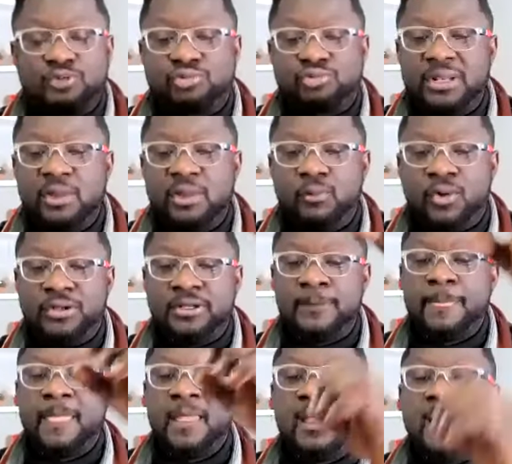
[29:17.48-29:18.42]
you truly want.
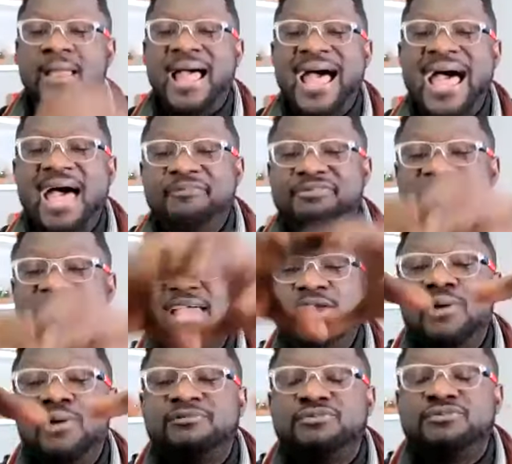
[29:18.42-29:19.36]
After
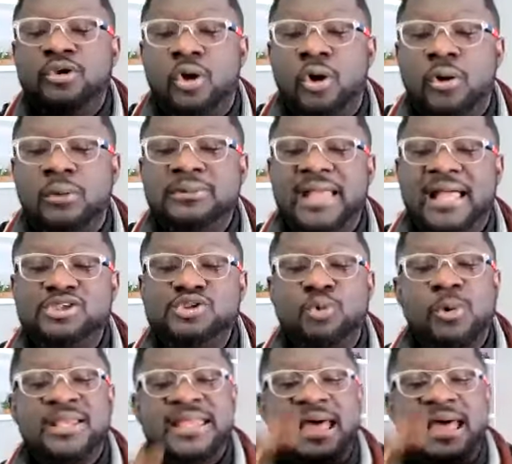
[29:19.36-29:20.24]
you have done all that, you will